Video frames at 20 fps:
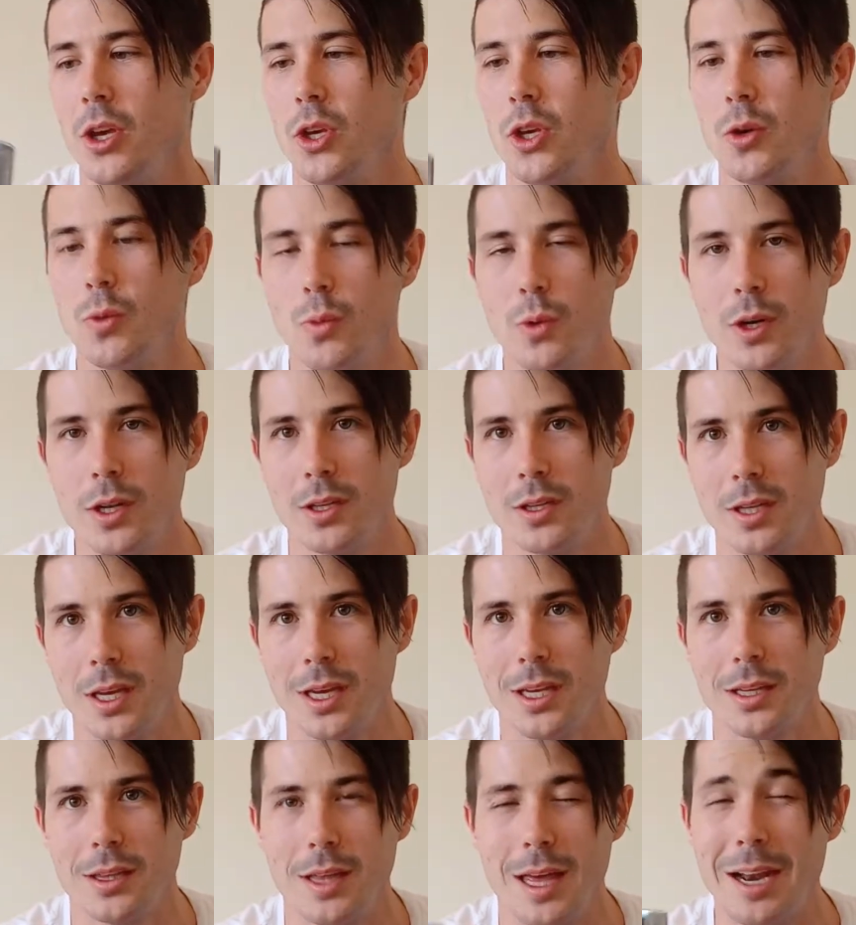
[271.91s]
You wouldn't
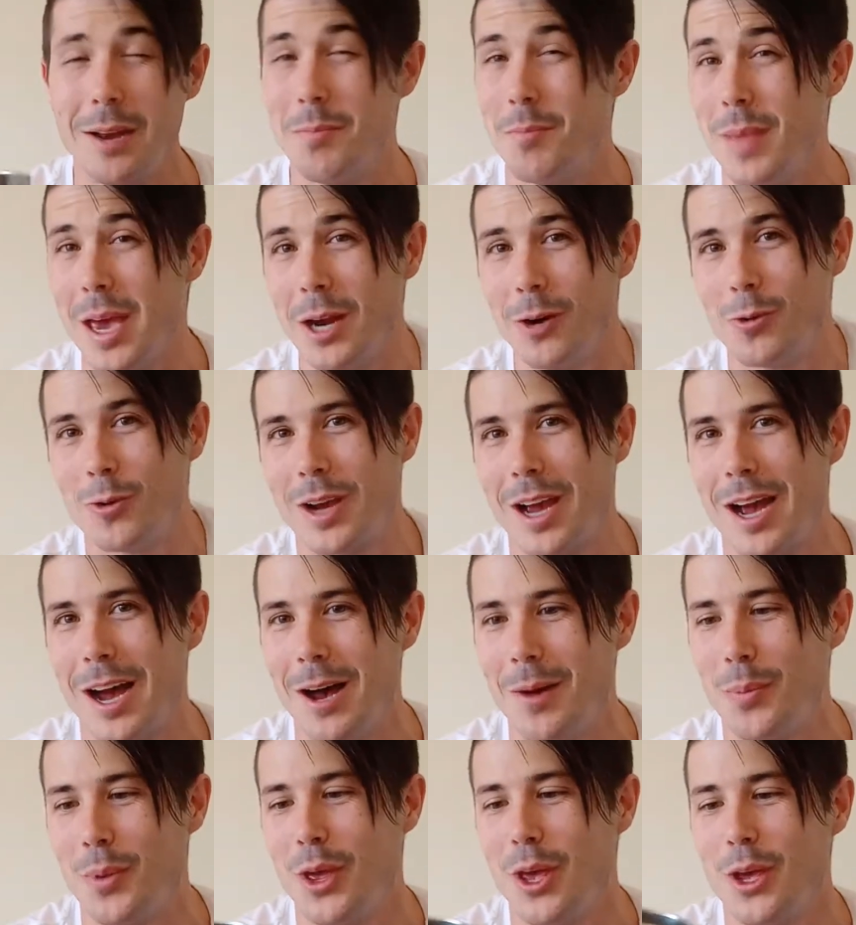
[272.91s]
think that a metal
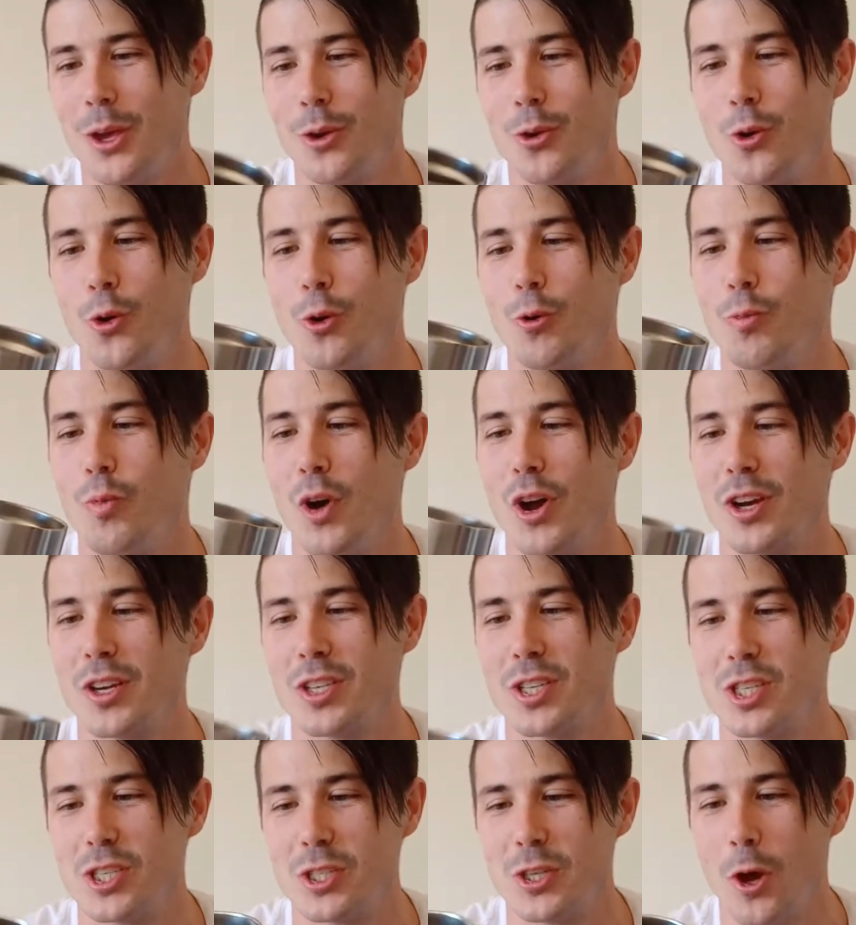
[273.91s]
cup could work
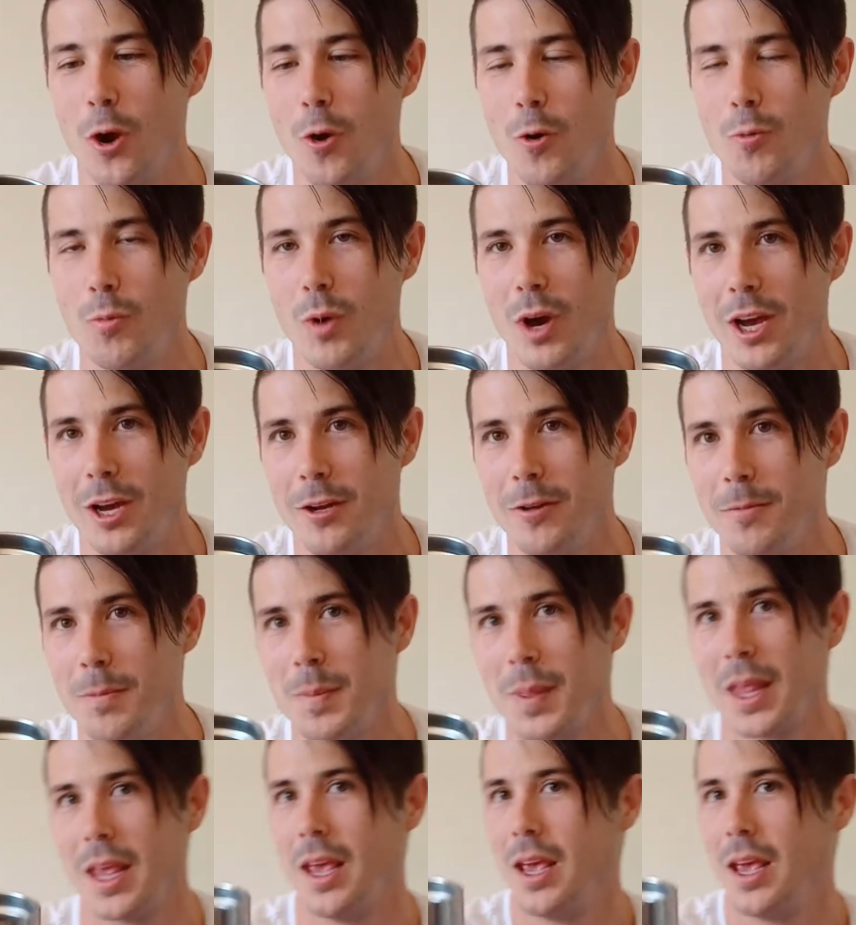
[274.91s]
so well.